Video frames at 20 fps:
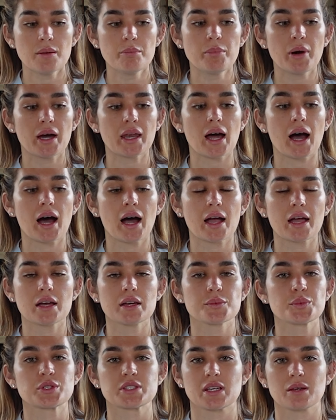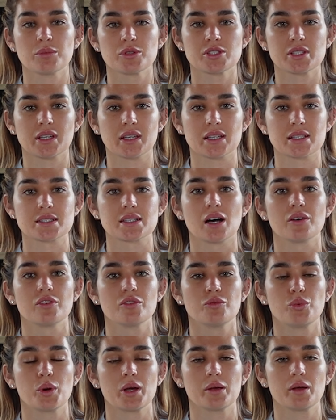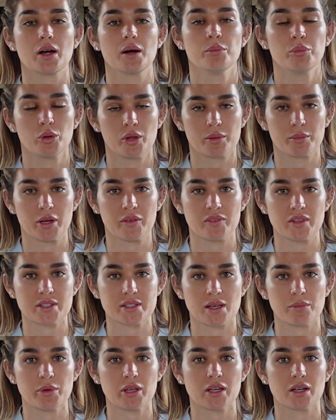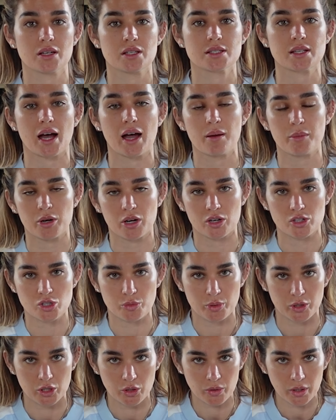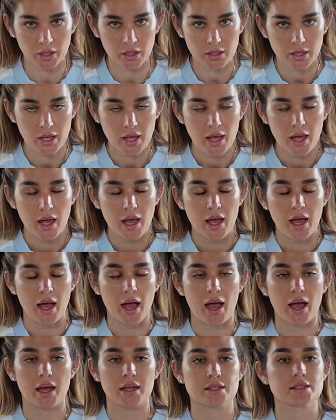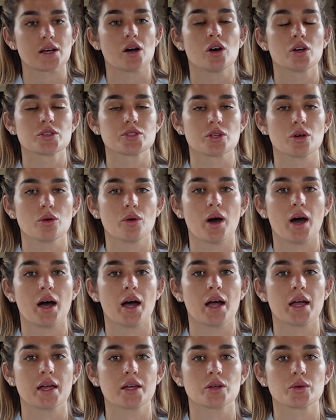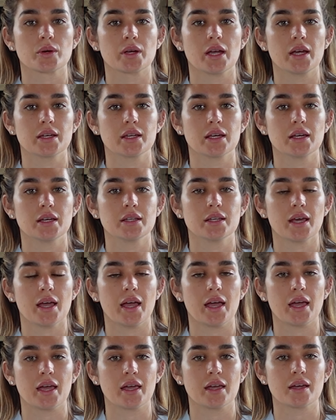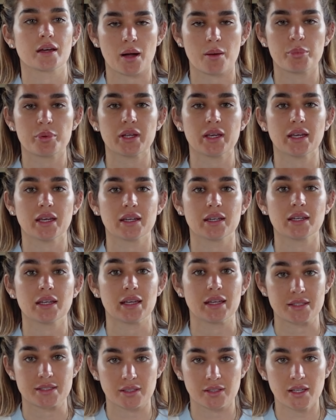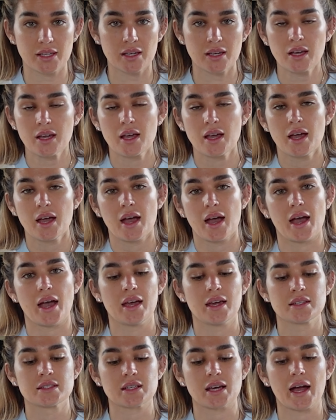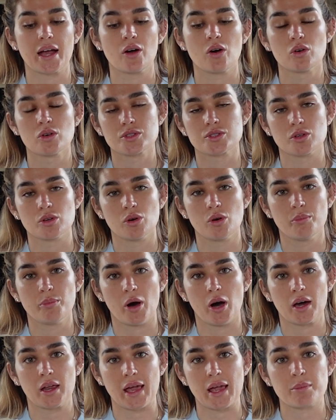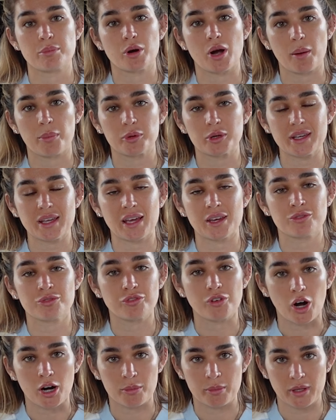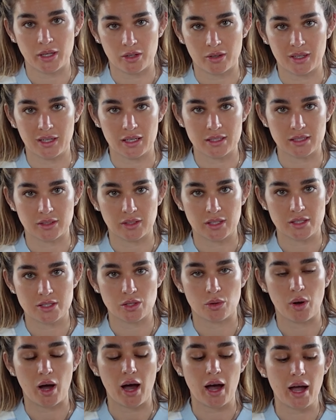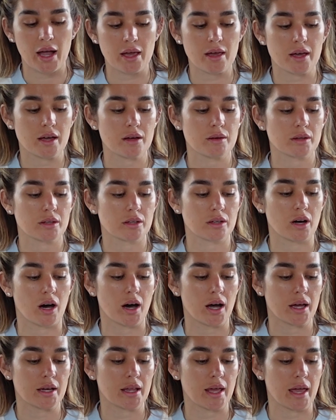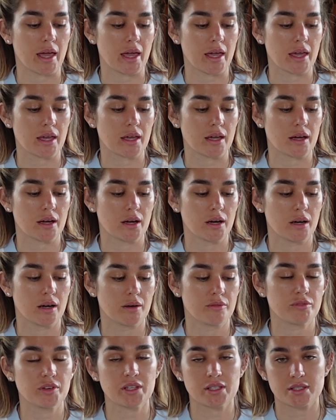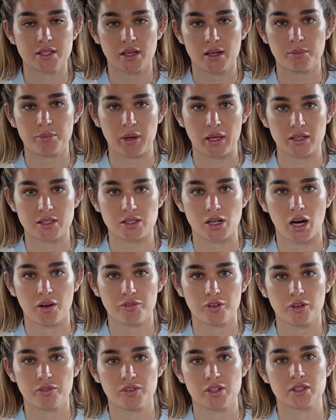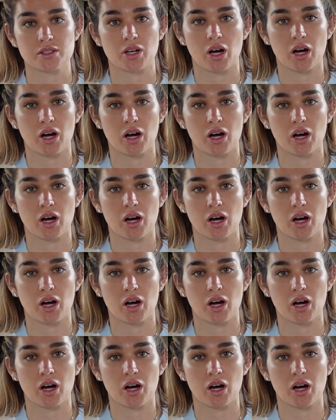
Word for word: but I was able to get a self-employment visa because I'm an entrepreneur and also I created a company in Italy and I also bought a property and farm here in Italy. So I got a visa based off of this